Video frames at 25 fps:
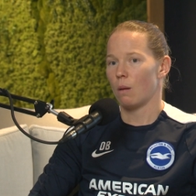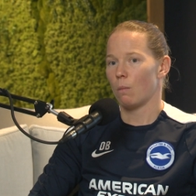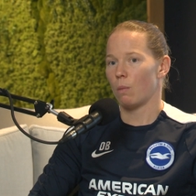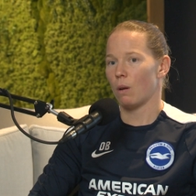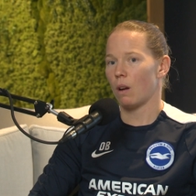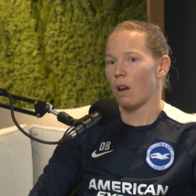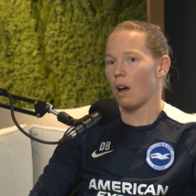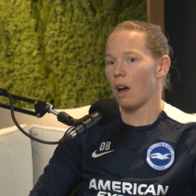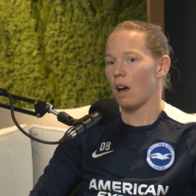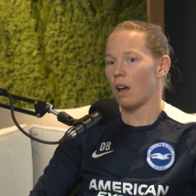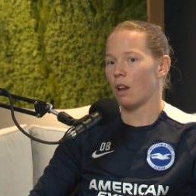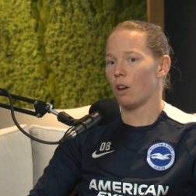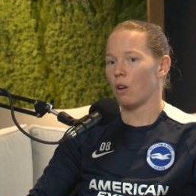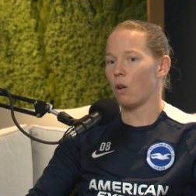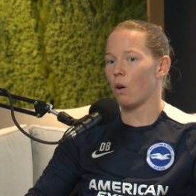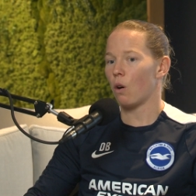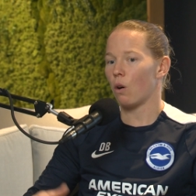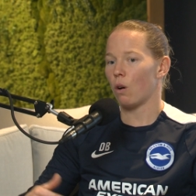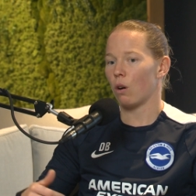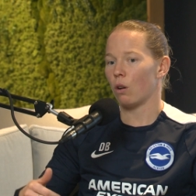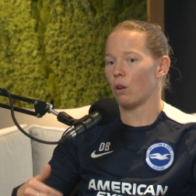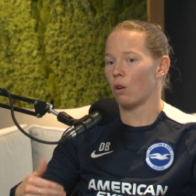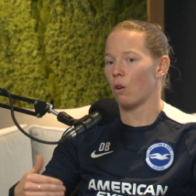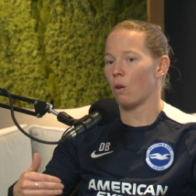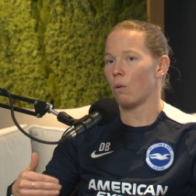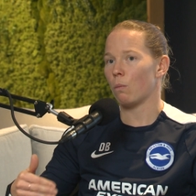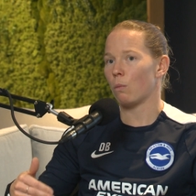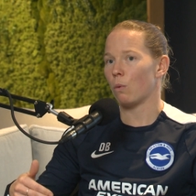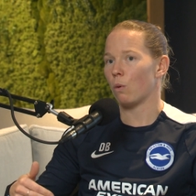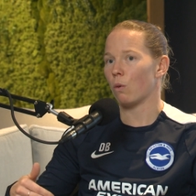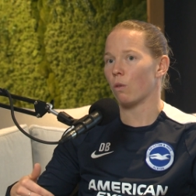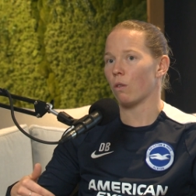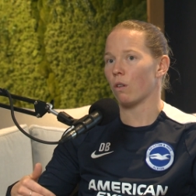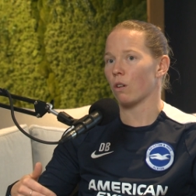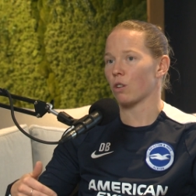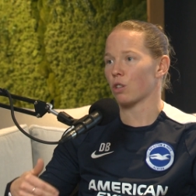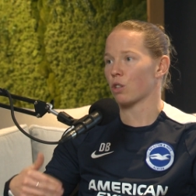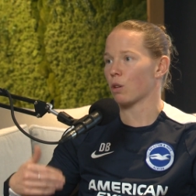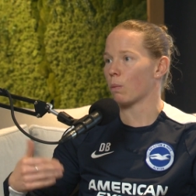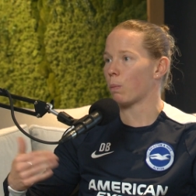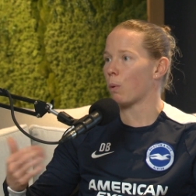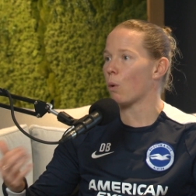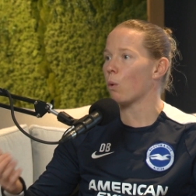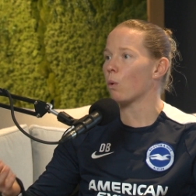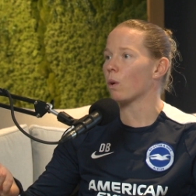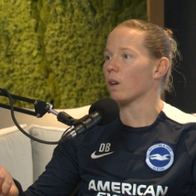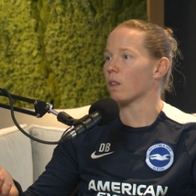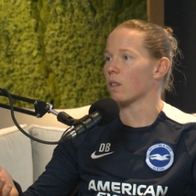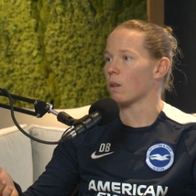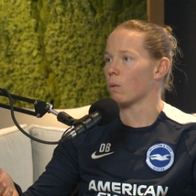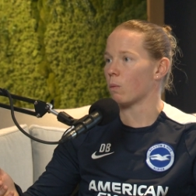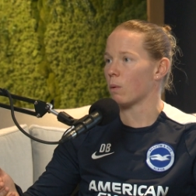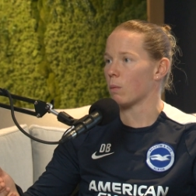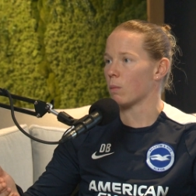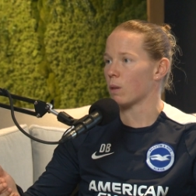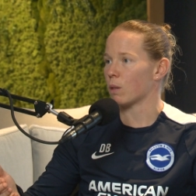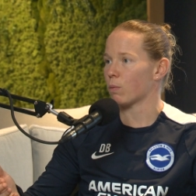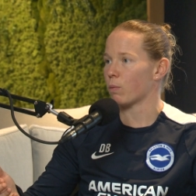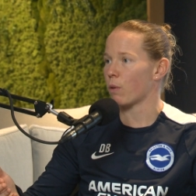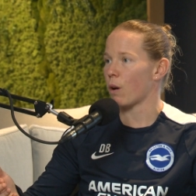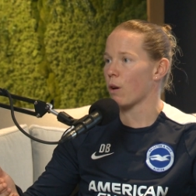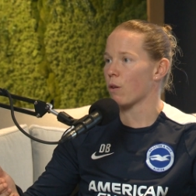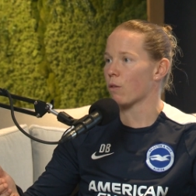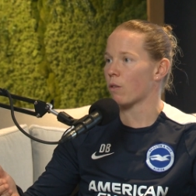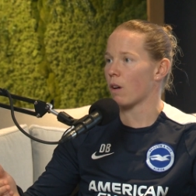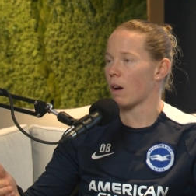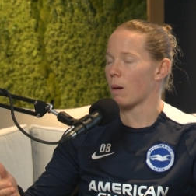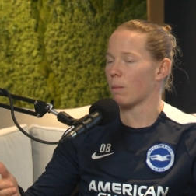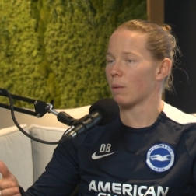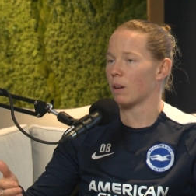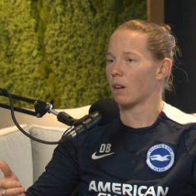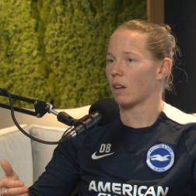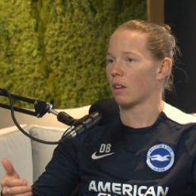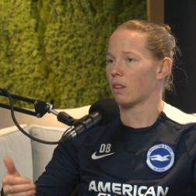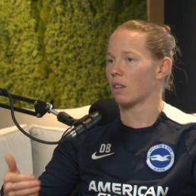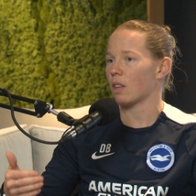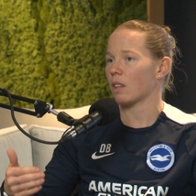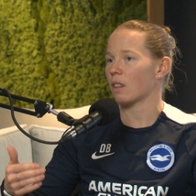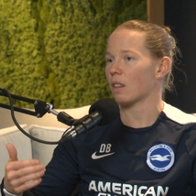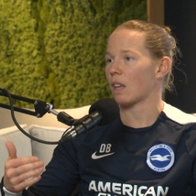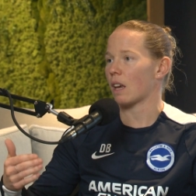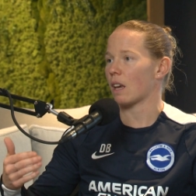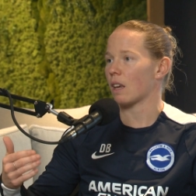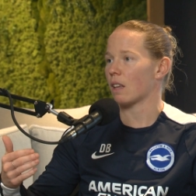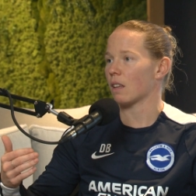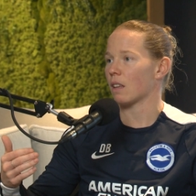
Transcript: but like a lot more are supporting the women's program, and I think